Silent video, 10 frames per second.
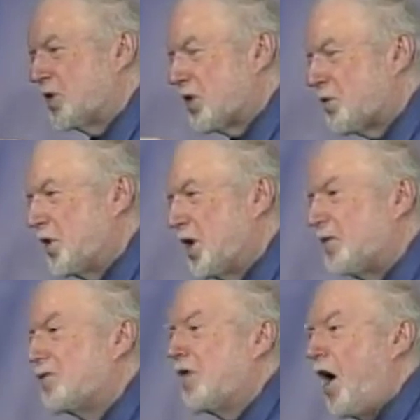three and
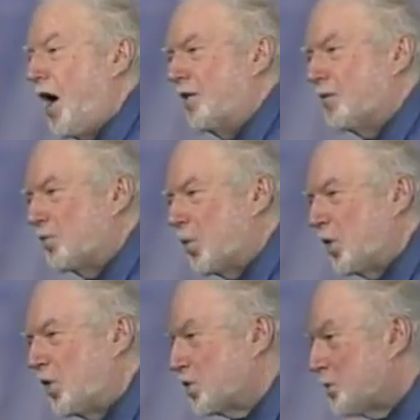five. One
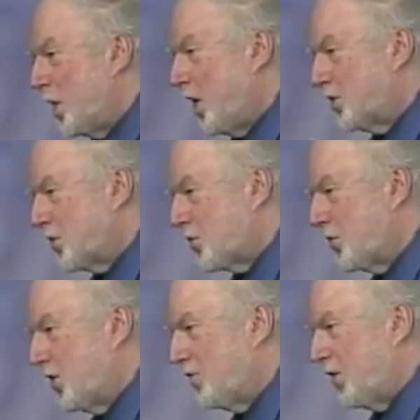of those pairs is
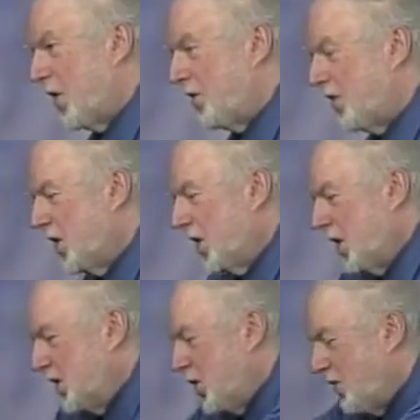three and five.
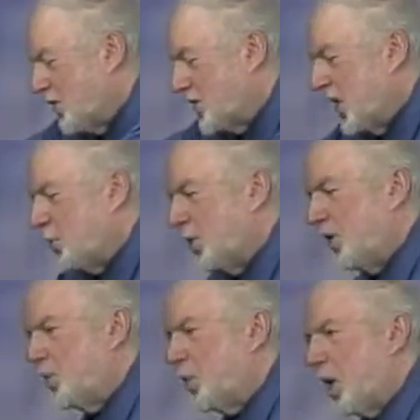You have a sample of
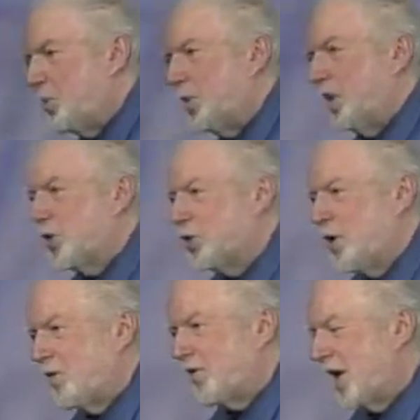the population. You
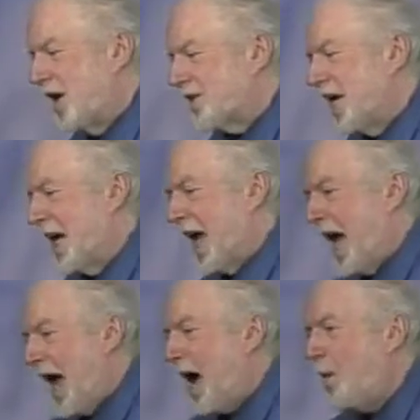have to ask,
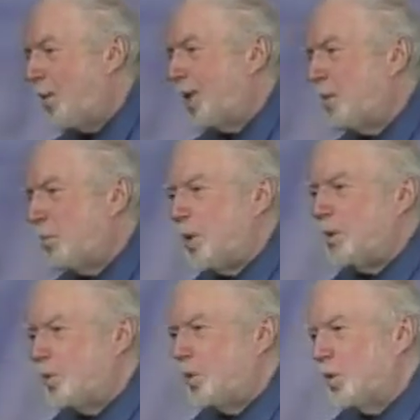how many
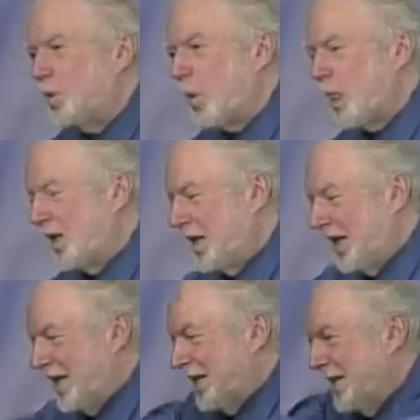people
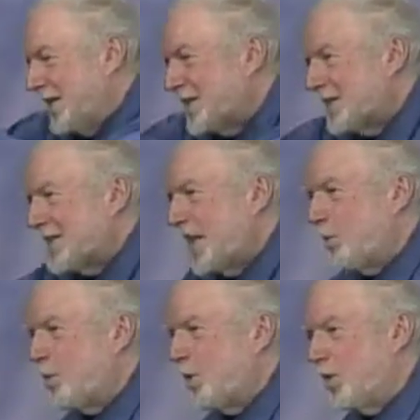in this
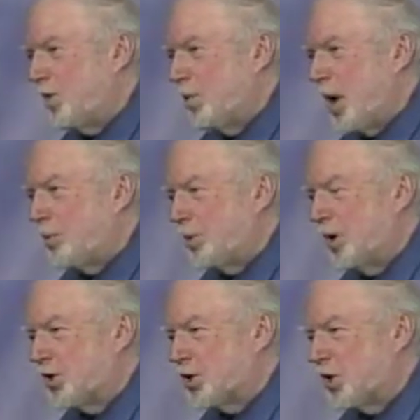sample of the
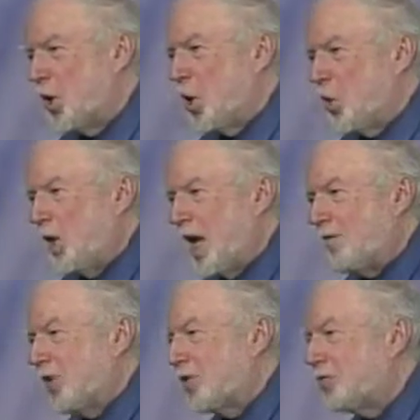population would
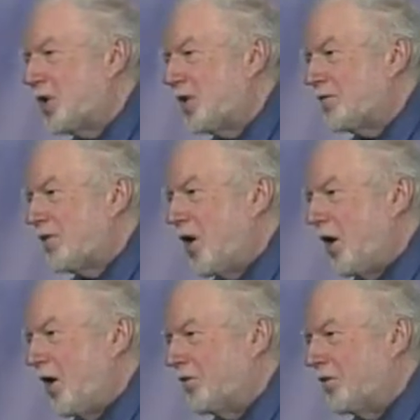have a three and
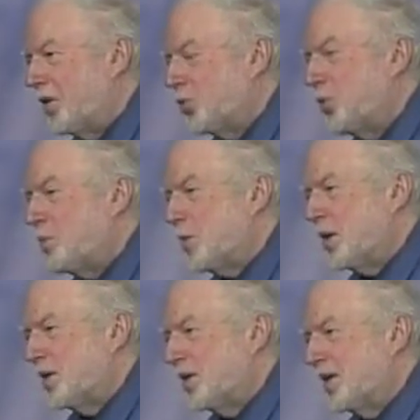five repeat